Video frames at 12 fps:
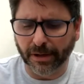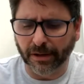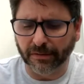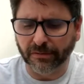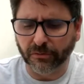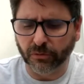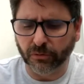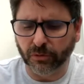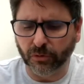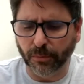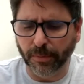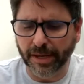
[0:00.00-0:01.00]
Because
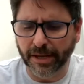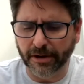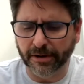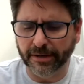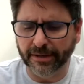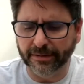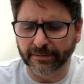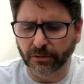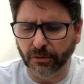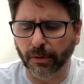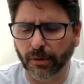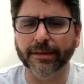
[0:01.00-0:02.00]
to me here,
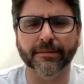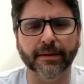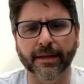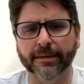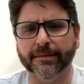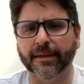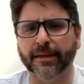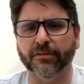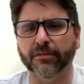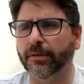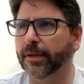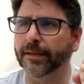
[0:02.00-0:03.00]
this, you know,
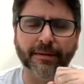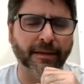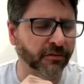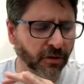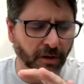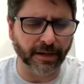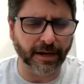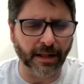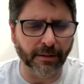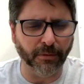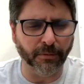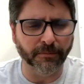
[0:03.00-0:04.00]
it's a solid
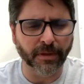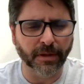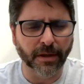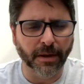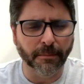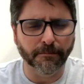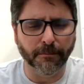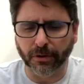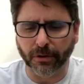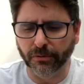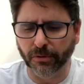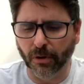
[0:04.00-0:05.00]
album,
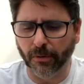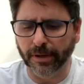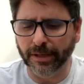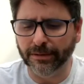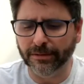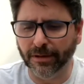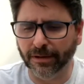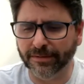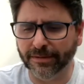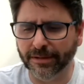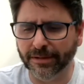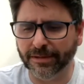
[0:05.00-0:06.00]
but, you know, it
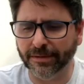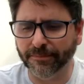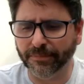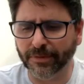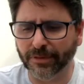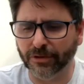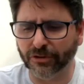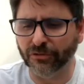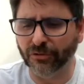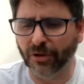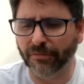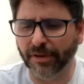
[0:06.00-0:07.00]
doesn't,
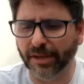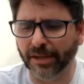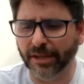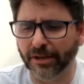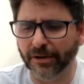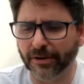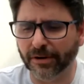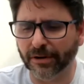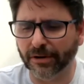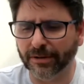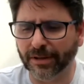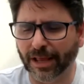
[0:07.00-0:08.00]
there's nothing
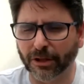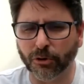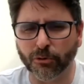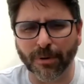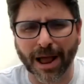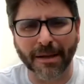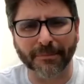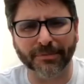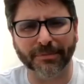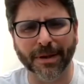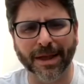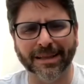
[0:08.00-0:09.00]
here that
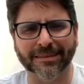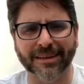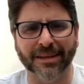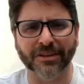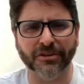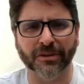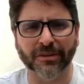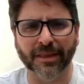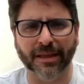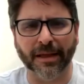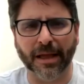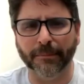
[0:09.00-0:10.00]
grabs my
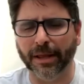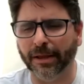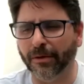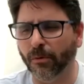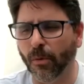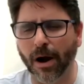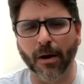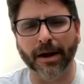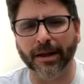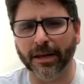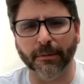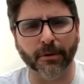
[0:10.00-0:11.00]
attention that I'm like,
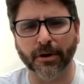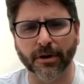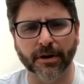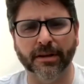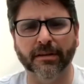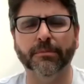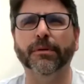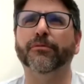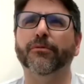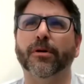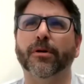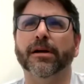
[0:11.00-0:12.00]
wow, I never heard this
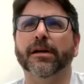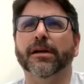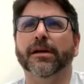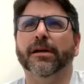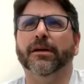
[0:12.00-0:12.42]
before.